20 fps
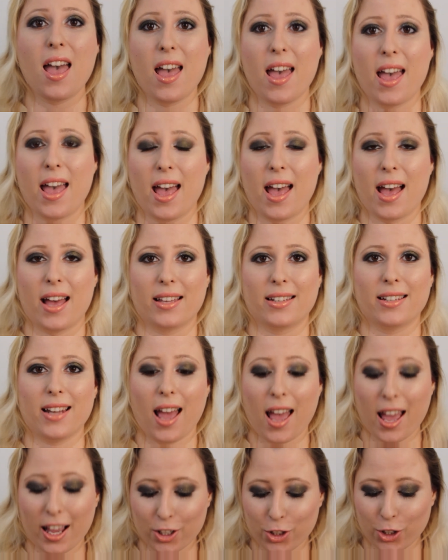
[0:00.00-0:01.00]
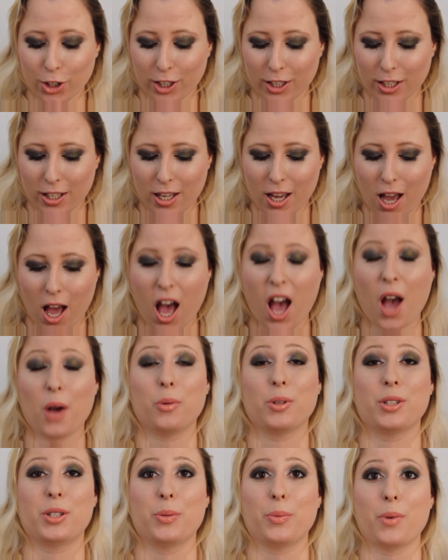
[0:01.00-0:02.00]
And actually
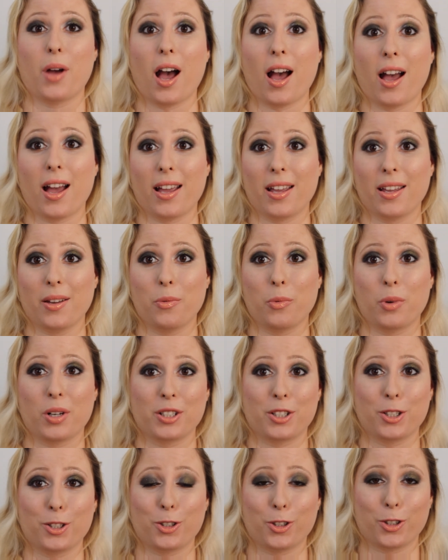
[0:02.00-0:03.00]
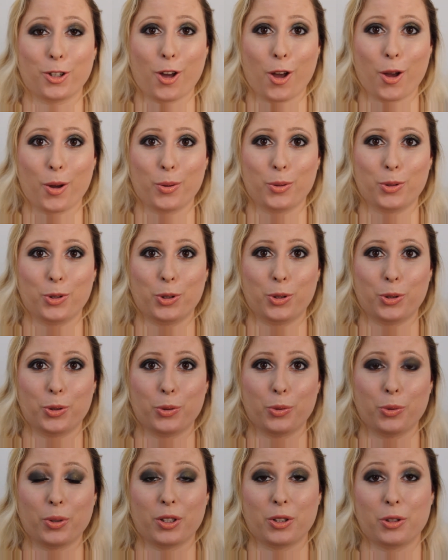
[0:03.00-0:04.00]
I wanted to go
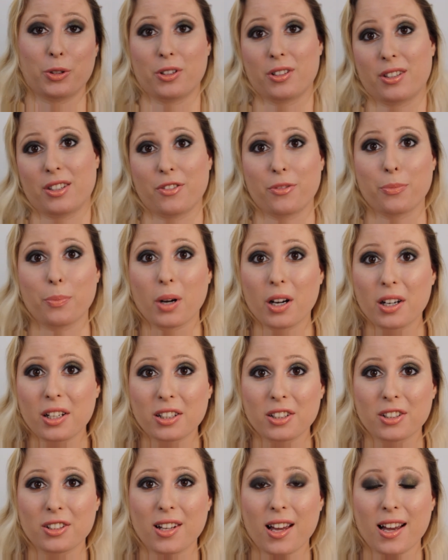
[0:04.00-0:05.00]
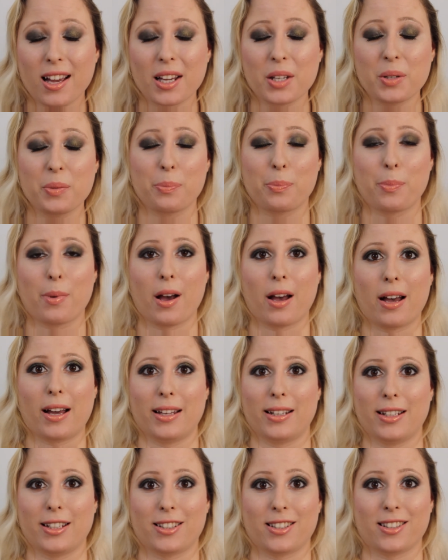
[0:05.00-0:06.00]
to a New Year's Eve party tonight,
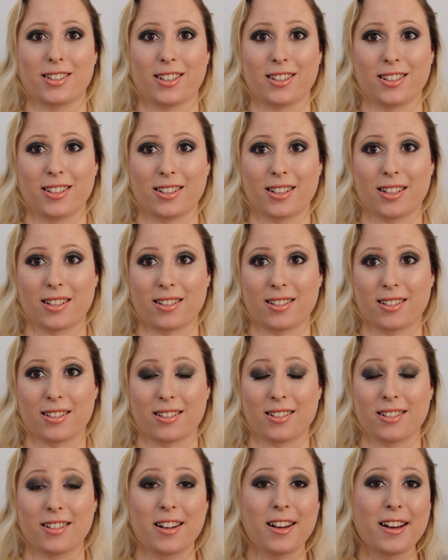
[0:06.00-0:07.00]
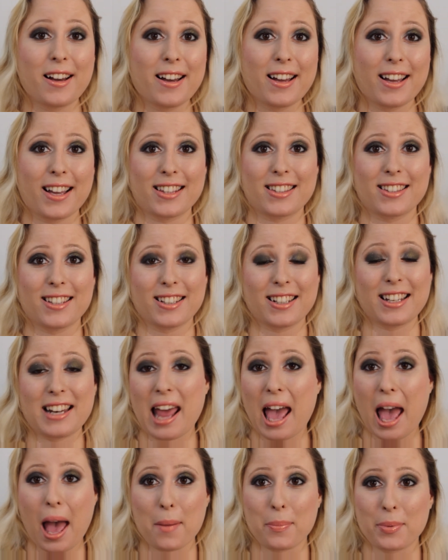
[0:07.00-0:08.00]
but it's not gonna
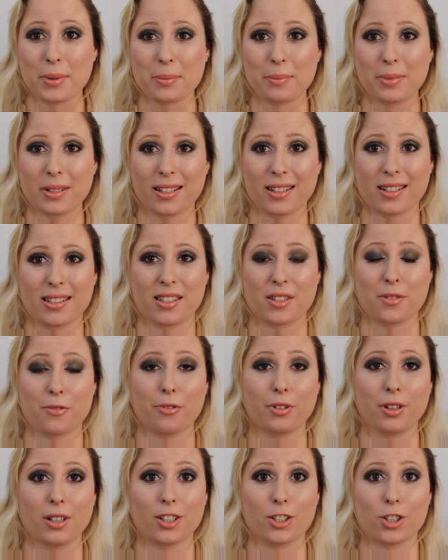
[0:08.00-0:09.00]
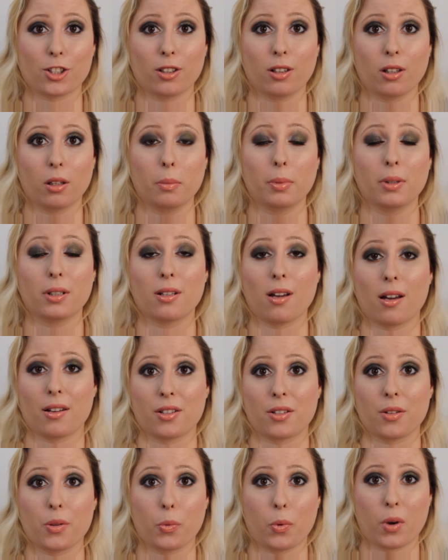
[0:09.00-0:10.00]
happen because I'm feeling just a little bit
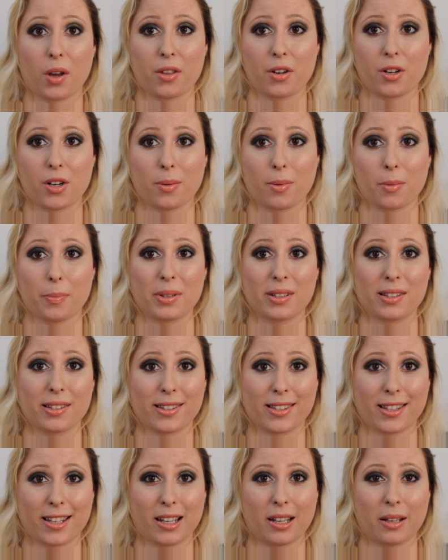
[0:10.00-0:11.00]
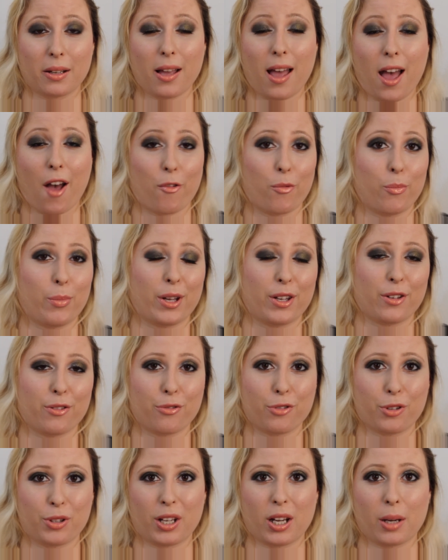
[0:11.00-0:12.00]
under the weather. I'm a bit sick, have been
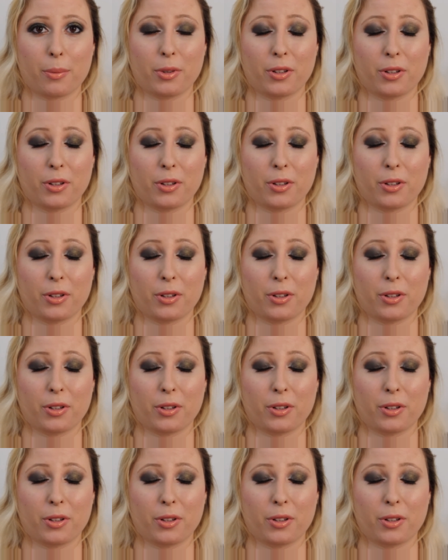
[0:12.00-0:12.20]
for the